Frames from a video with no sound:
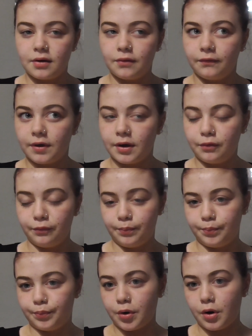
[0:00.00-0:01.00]
I don't. I
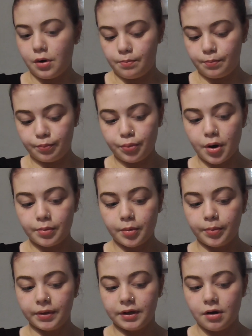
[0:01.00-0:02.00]
don't.
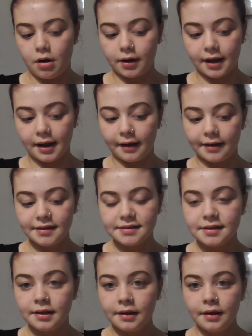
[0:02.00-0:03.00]
Probably not, guys.